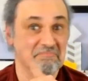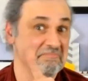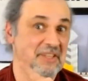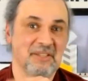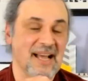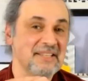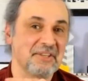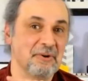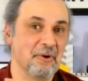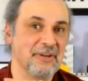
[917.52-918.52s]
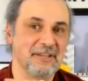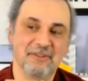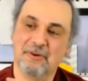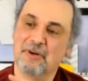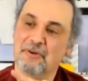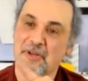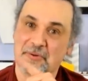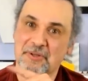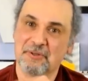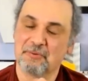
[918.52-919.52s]
Classic Orient logo there
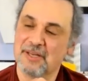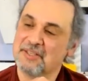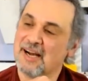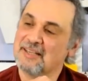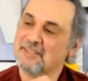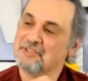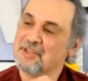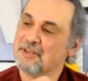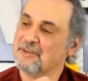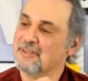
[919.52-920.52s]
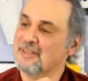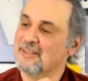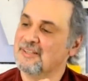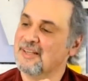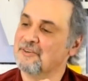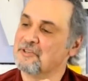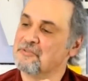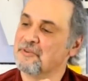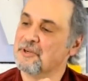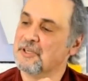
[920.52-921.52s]
with the little red dot in the center. That looks
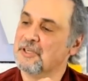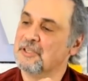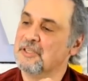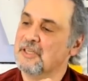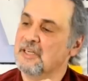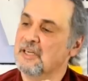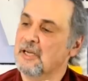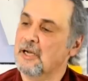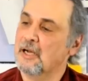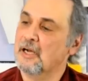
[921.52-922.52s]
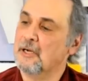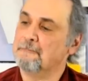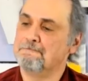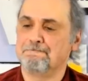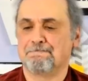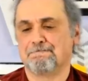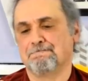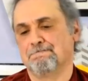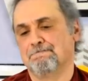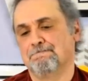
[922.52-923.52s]
very good. Yeah,
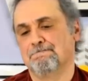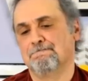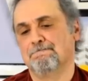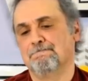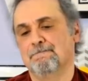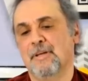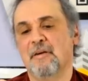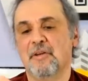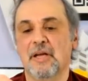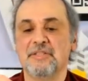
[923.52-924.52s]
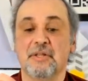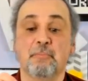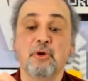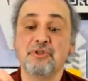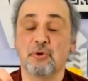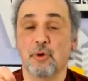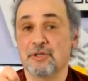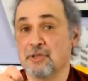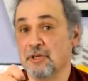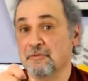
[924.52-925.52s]
the pusher
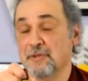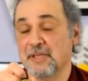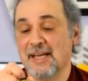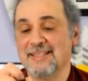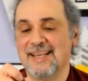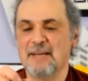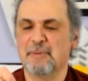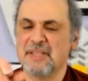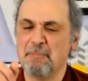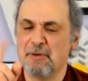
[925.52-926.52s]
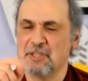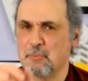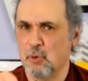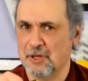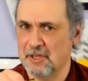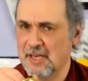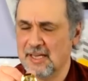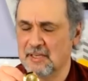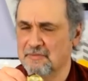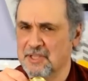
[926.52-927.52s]
works good for the day-date, but that brings up one of the
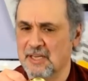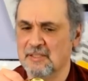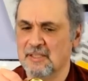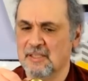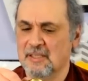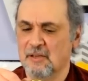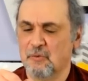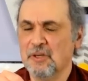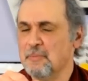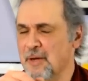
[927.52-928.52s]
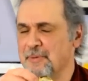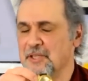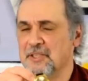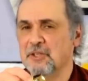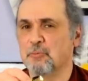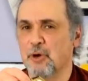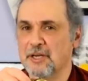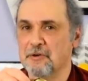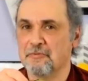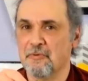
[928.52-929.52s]
negatives that really might be a deal
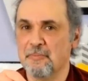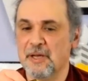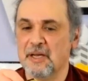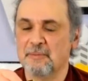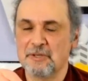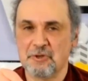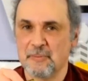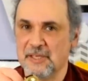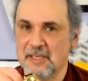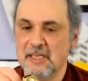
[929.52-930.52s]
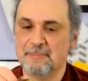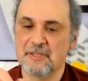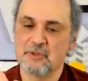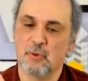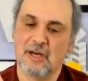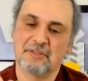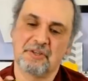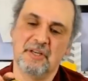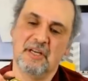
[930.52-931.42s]
breaker for me. I'm not sure I'm going to keep this watch